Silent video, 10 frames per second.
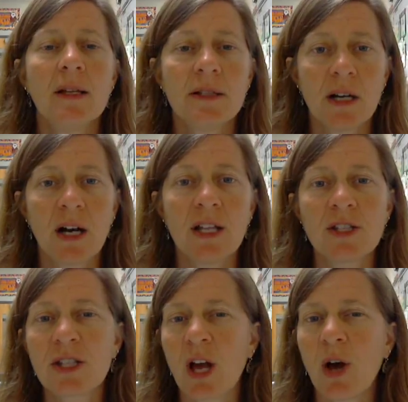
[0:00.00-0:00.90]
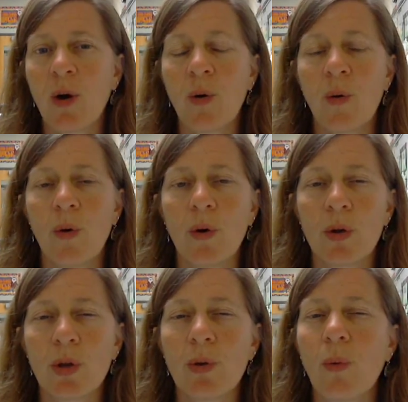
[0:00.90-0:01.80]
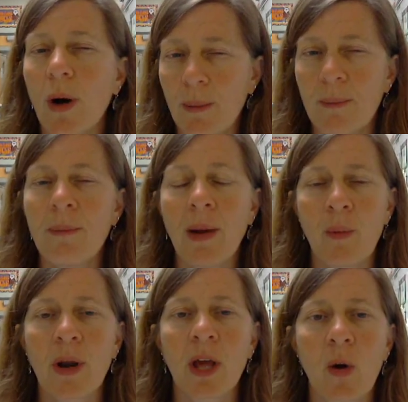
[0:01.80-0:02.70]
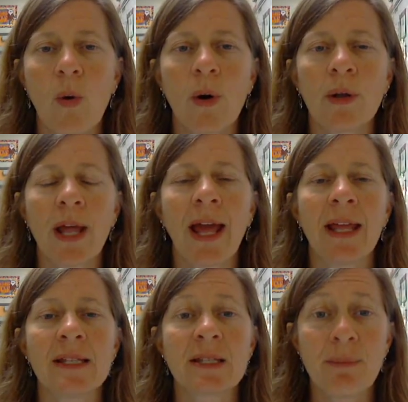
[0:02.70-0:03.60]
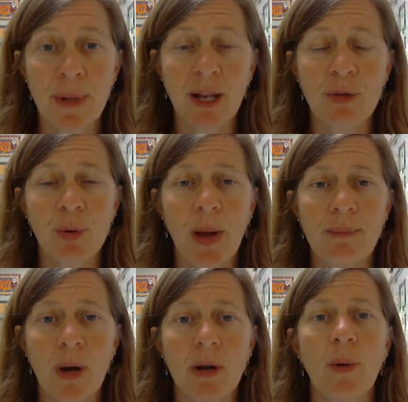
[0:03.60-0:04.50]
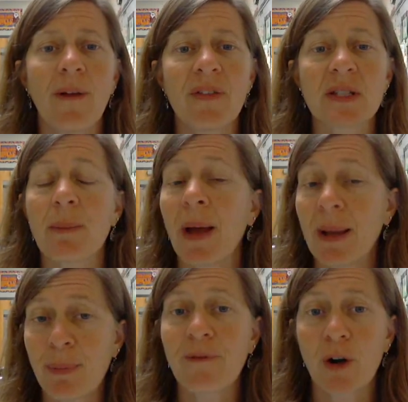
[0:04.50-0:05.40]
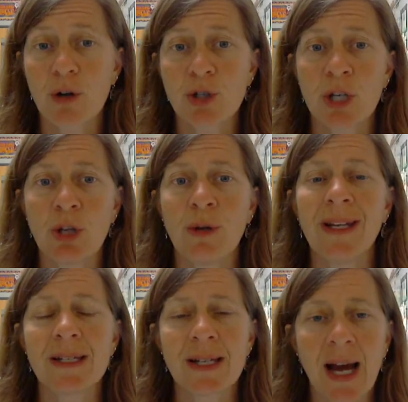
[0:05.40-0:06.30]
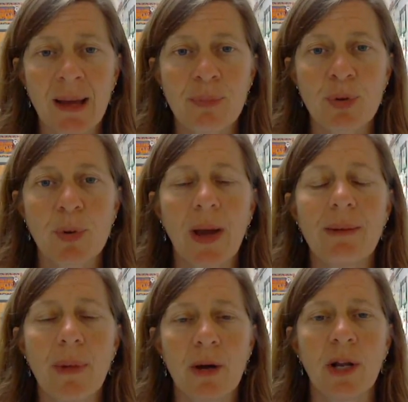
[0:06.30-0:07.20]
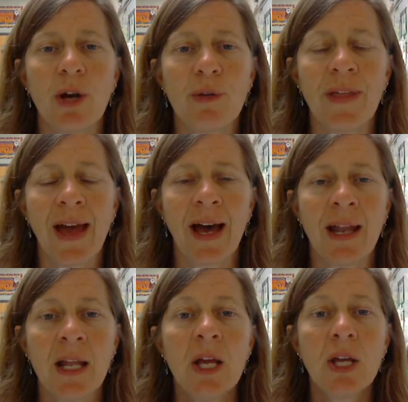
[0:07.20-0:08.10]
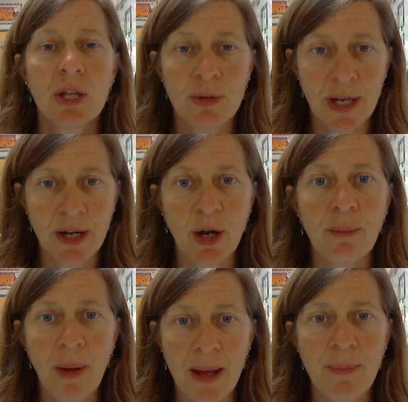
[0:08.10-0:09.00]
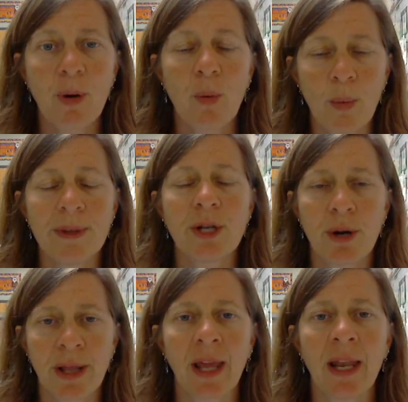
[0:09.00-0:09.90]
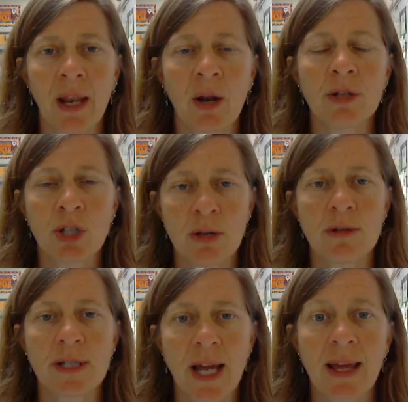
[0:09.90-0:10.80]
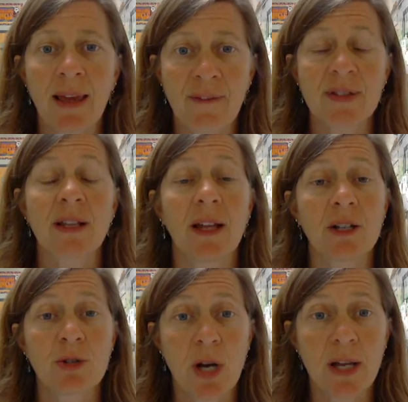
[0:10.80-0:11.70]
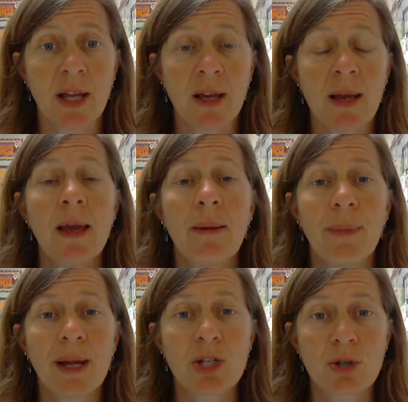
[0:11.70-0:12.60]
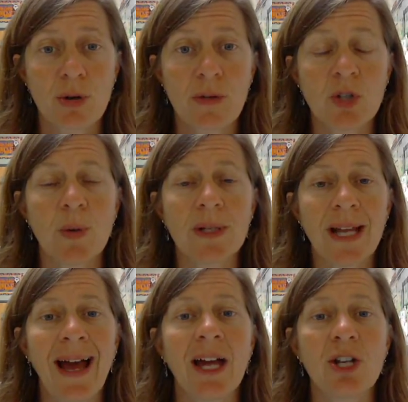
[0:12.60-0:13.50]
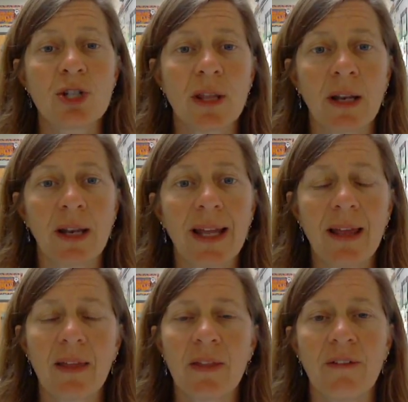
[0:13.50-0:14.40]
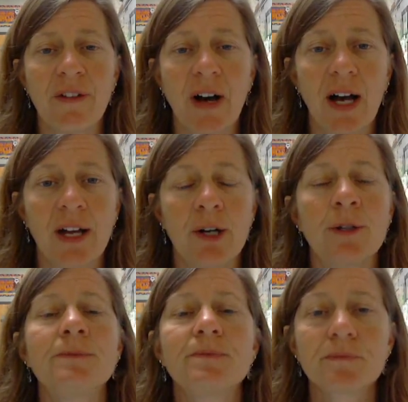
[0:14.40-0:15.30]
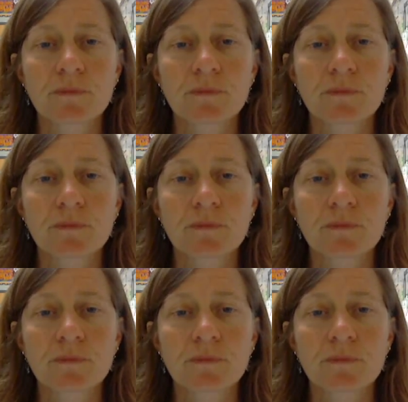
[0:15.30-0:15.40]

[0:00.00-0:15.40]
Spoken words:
done, so you may want to go on and submit it through Edmodo. If it's a paper version, you need to type through Edmodo that you did it on paper, and we'll be turning it in on Tuesday. If it's electronic, make sure that you attach the link, the file,